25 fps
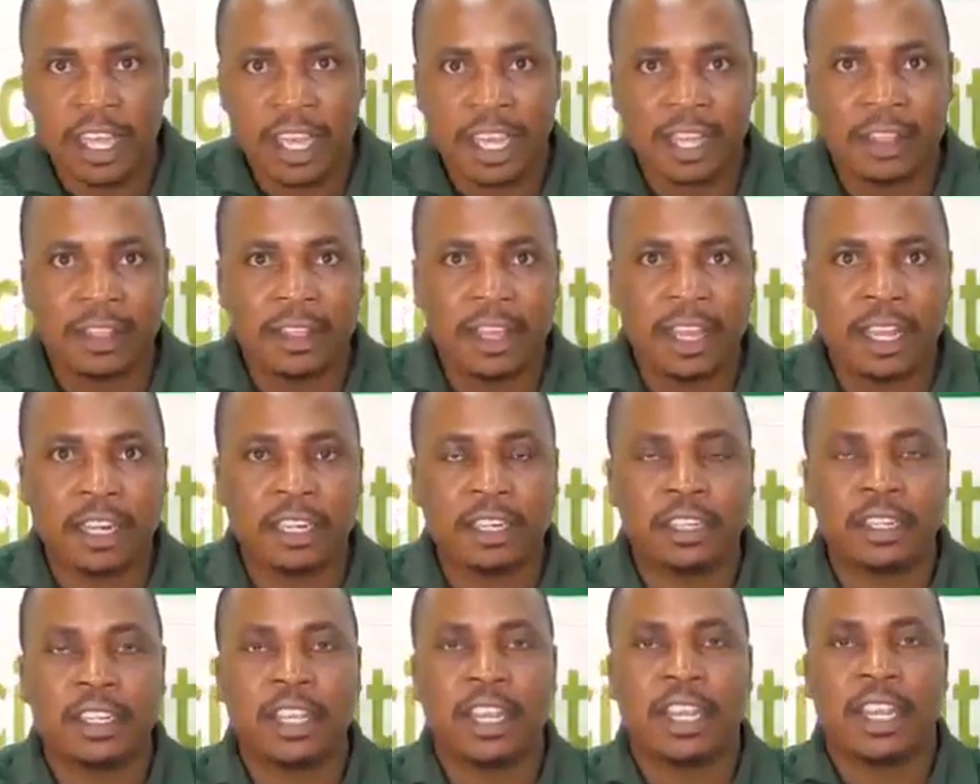And
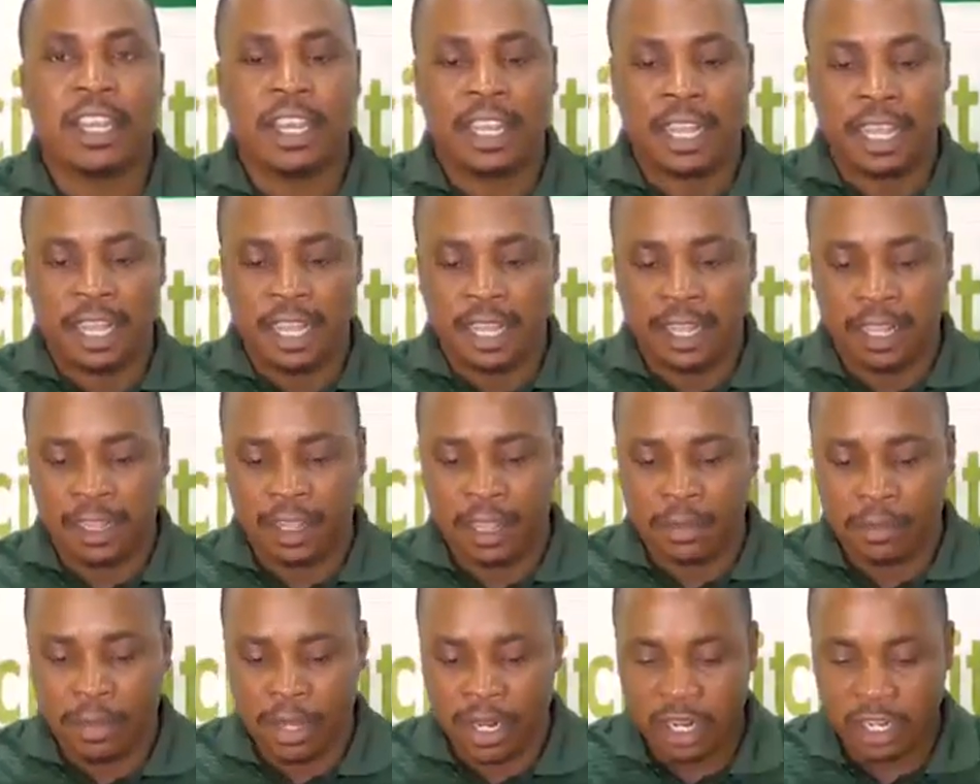then
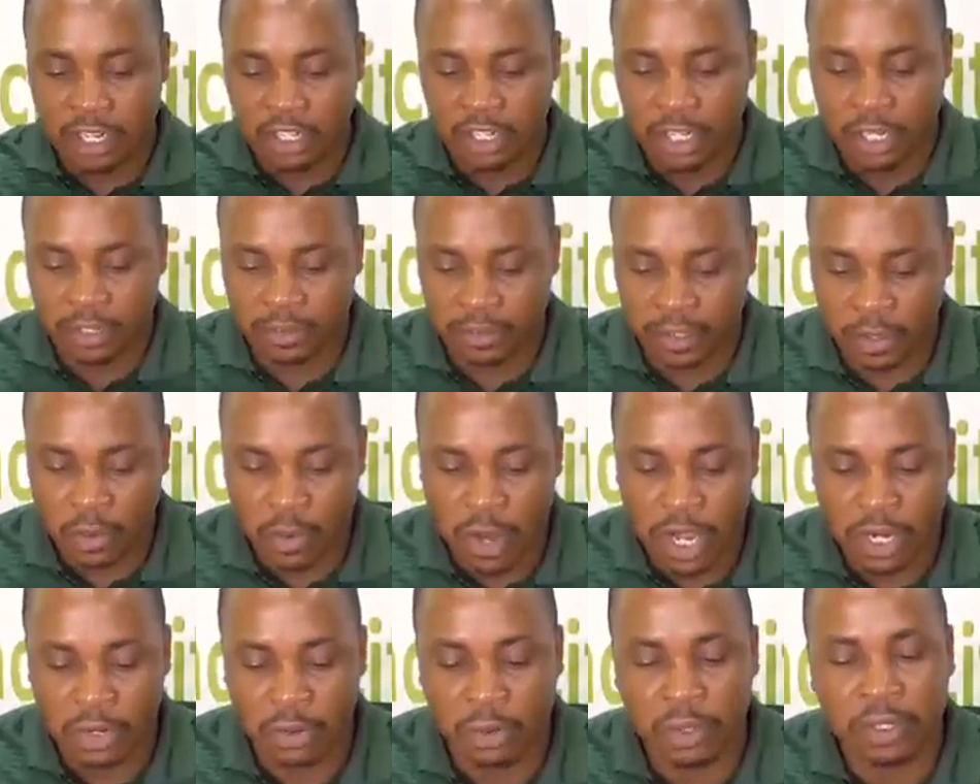the manager is the
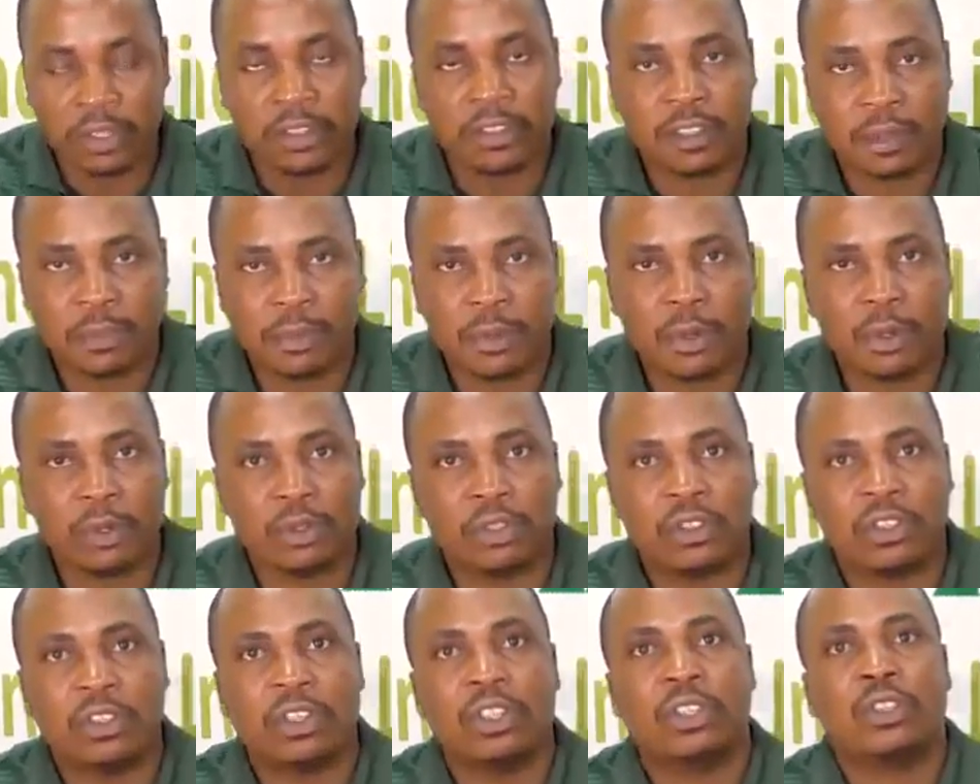one who is
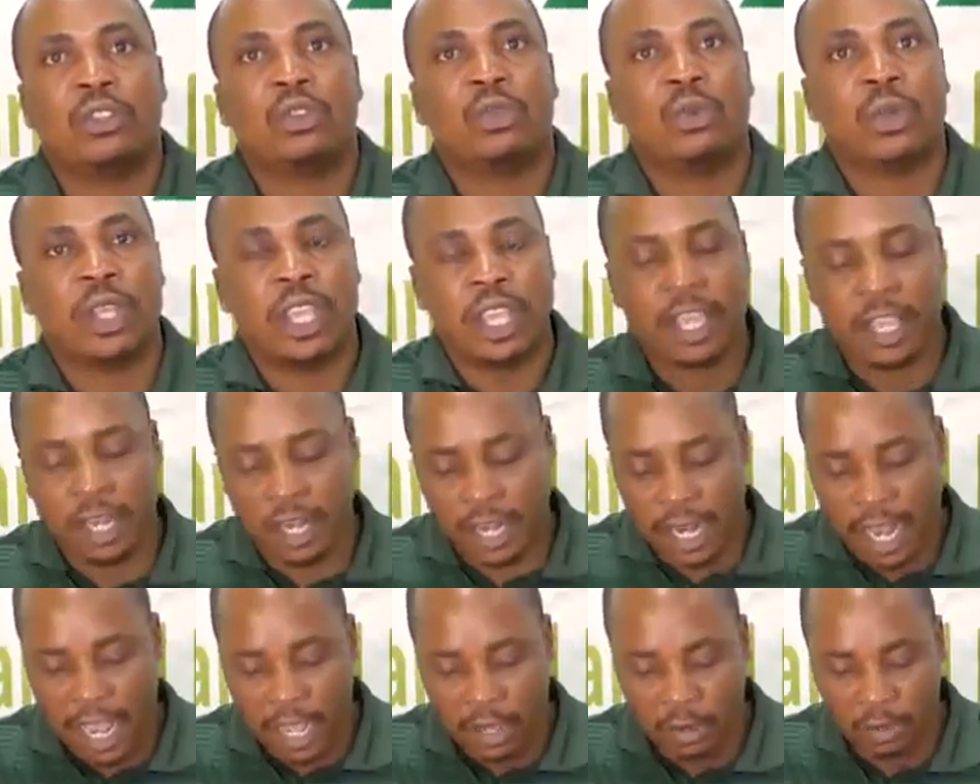supposed to
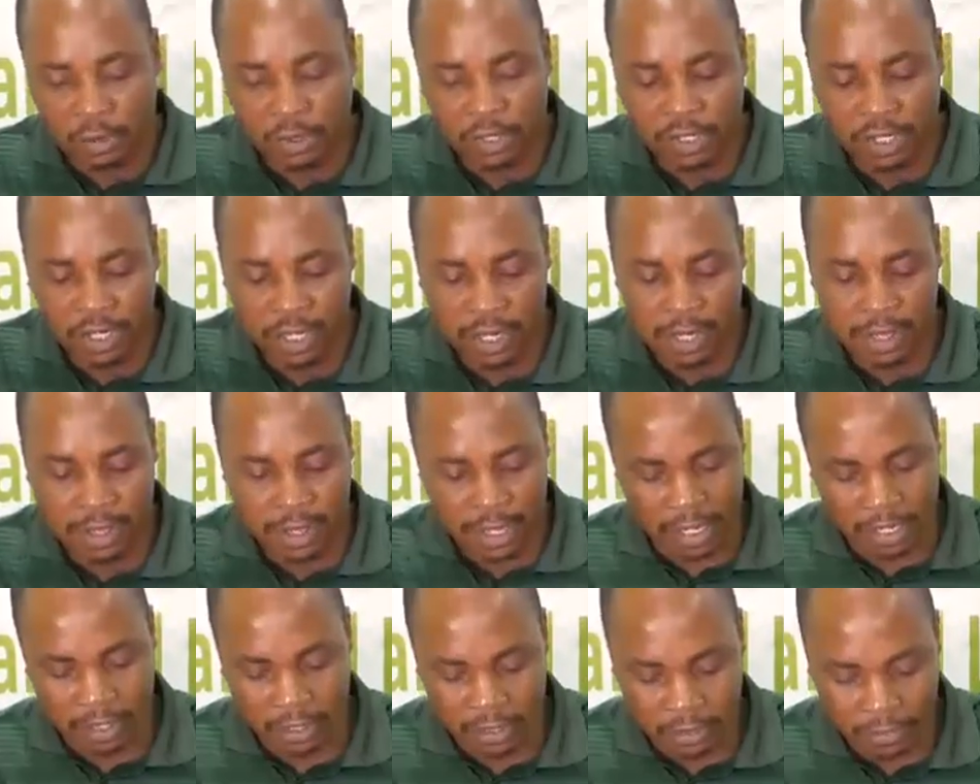carry out
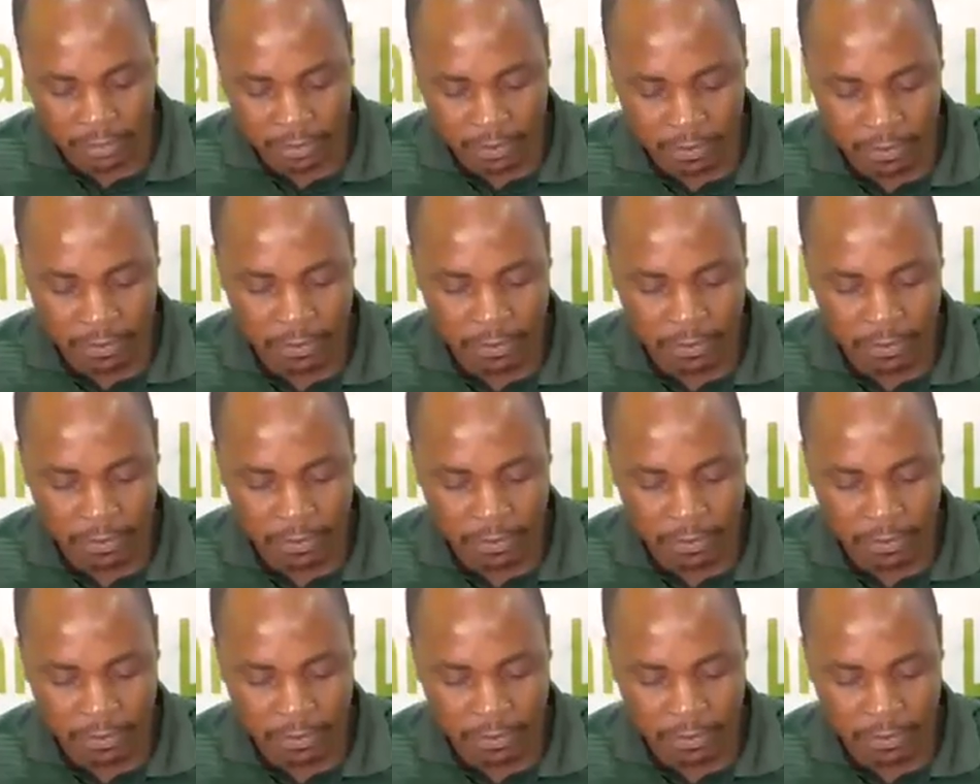that.